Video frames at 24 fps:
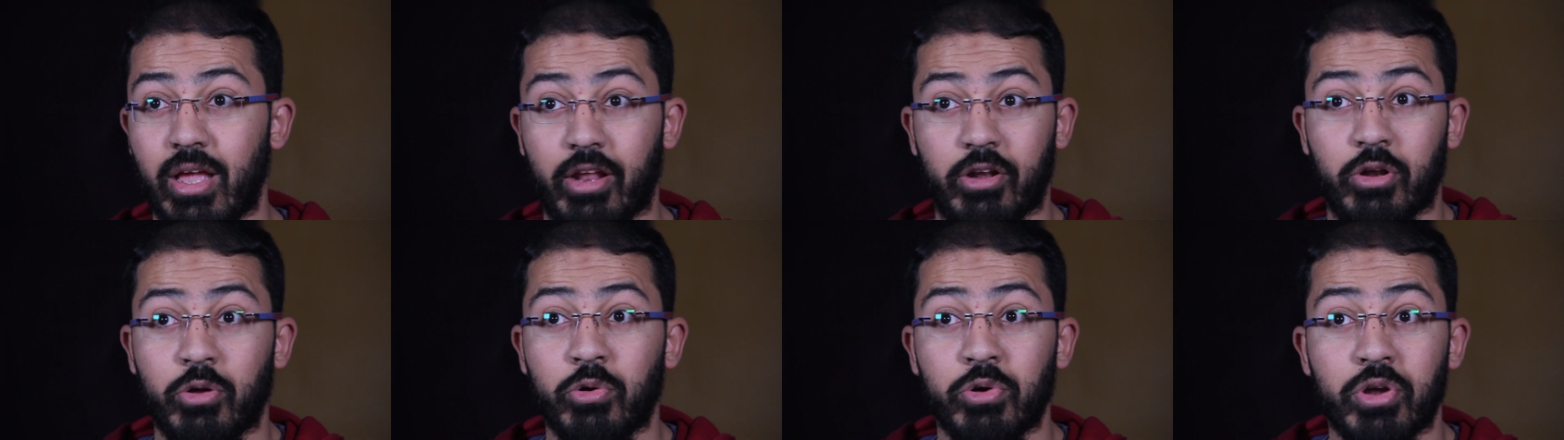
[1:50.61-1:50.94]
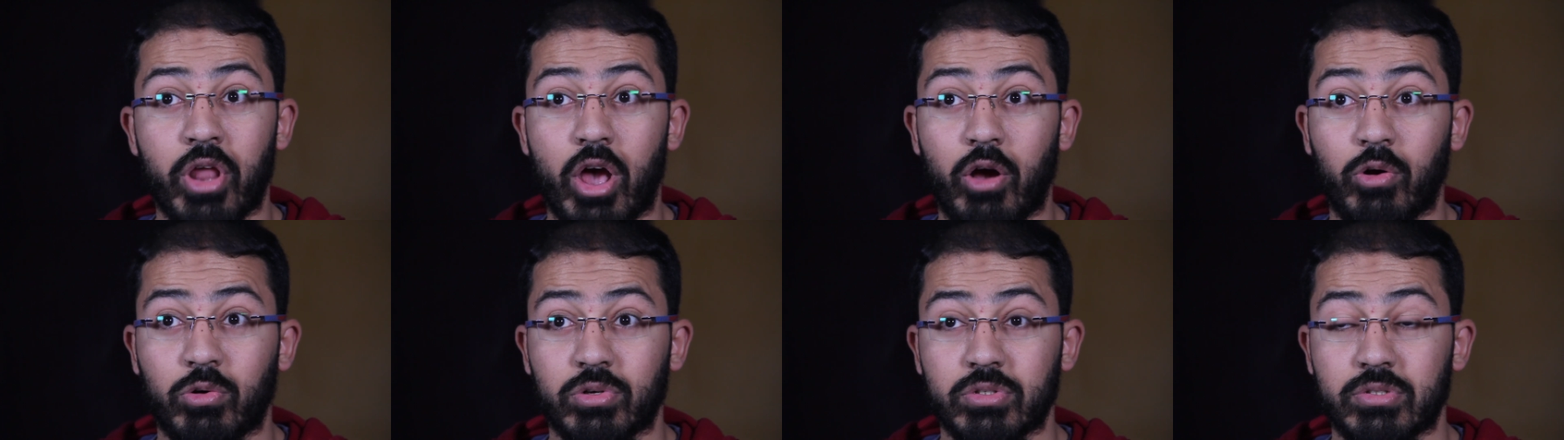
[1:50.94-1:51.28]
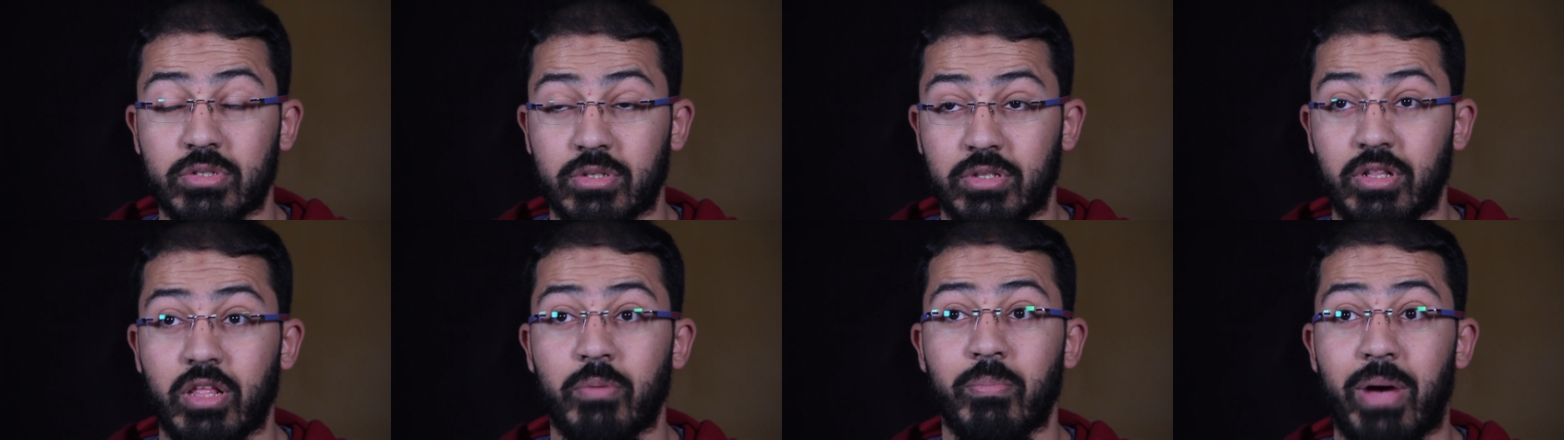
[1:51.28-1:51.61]
and who
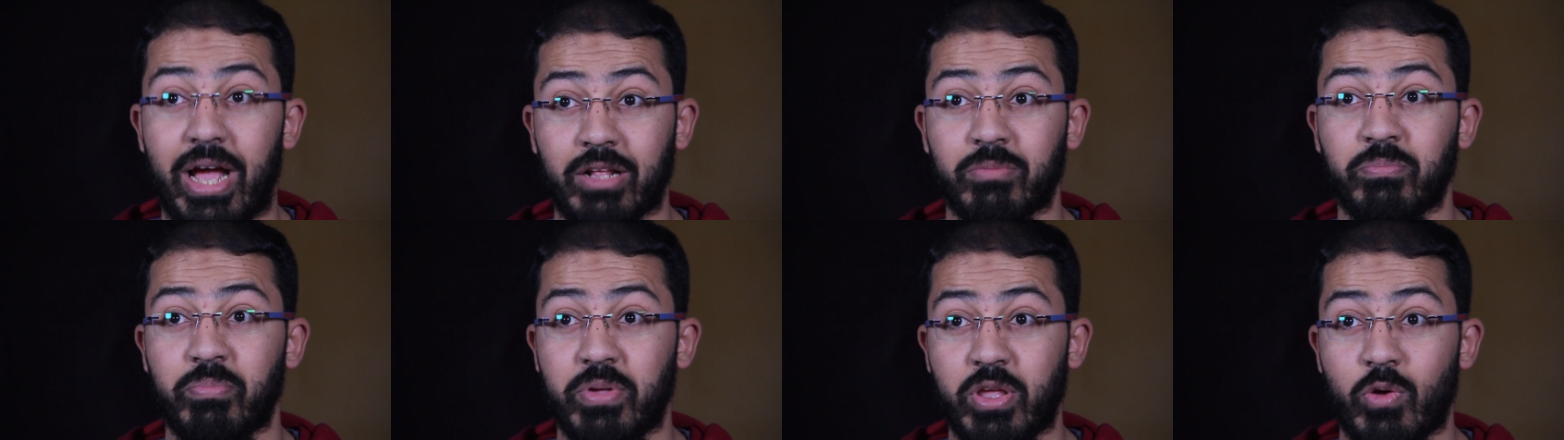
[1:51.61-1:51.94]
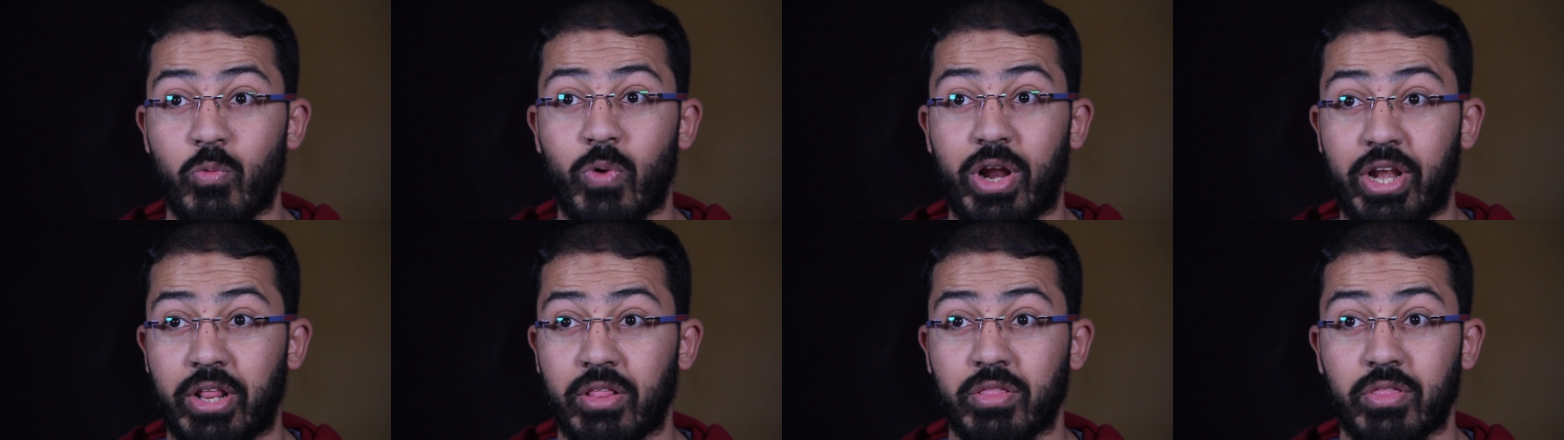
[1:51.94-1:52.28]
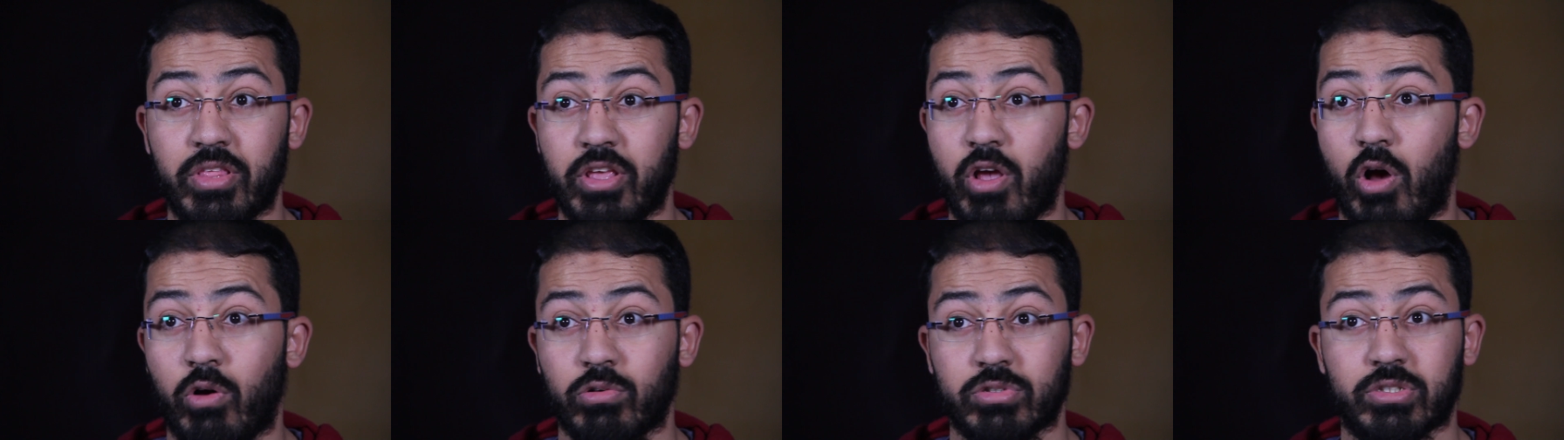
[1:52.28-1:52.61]
knows, they might be
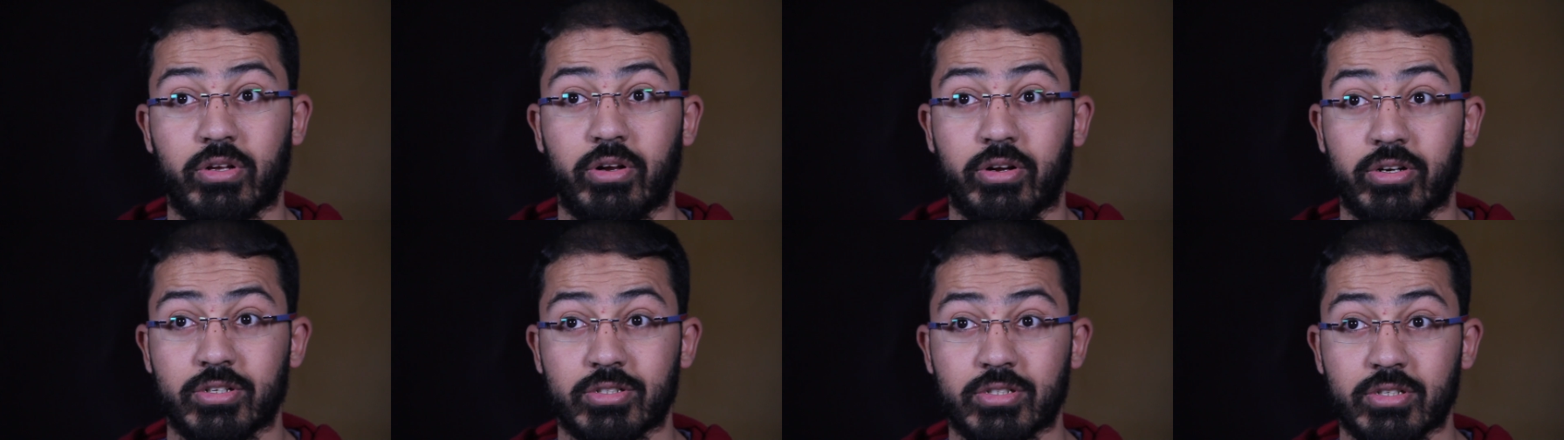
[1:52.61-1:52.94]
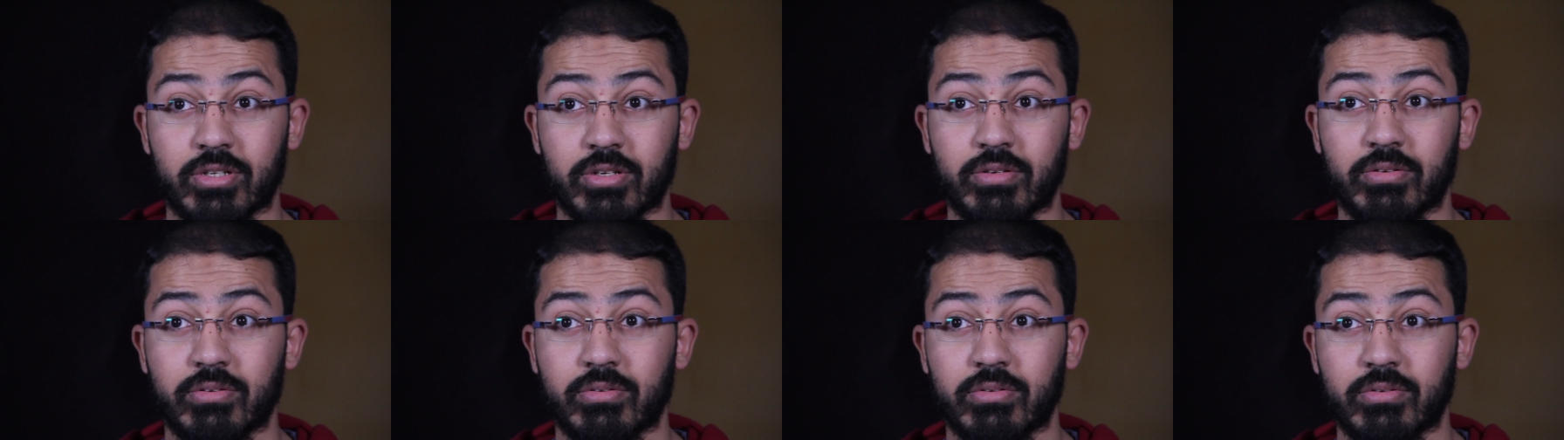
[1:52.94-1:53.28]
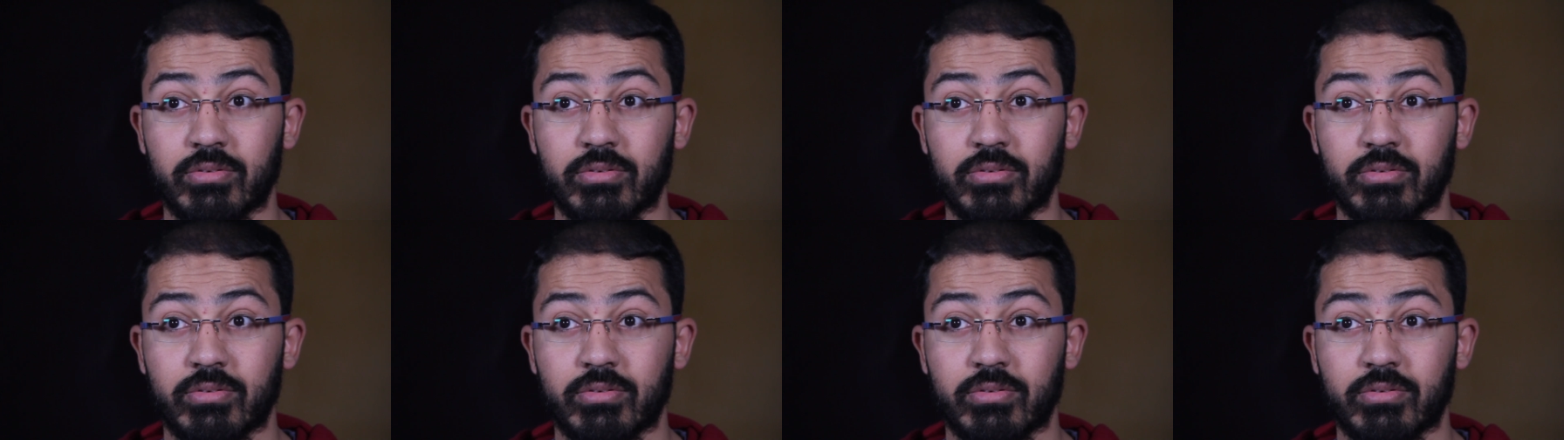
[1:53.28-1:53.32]
winning the Oscars.